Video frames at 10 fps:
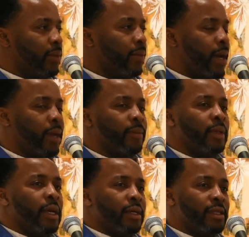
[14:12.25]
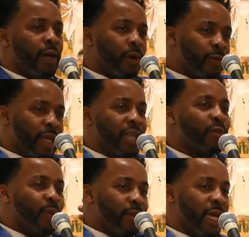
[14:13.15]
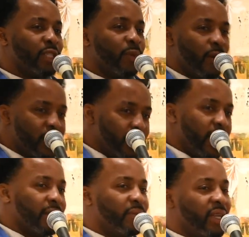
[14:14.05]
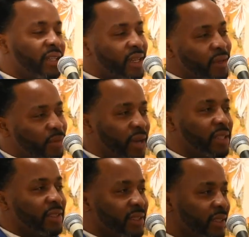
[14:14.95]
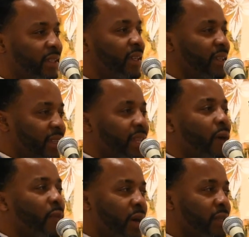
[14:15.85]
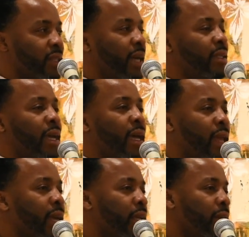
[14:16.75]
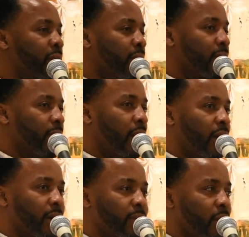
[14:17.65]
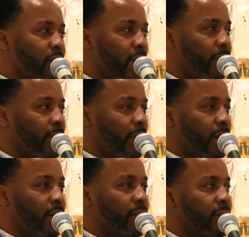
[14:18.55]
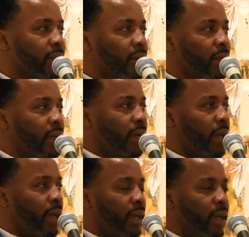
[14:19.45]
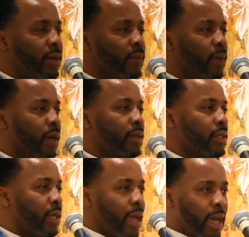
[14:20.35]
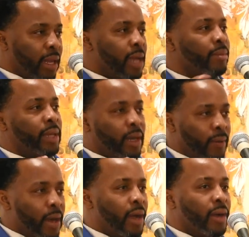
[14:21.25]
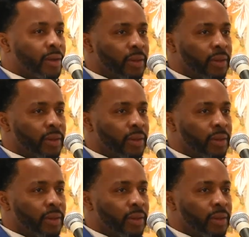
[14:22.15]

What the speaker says: right? So that's where respectability, the pressure, like words like that. I like using those type of words in the work to kind of like play around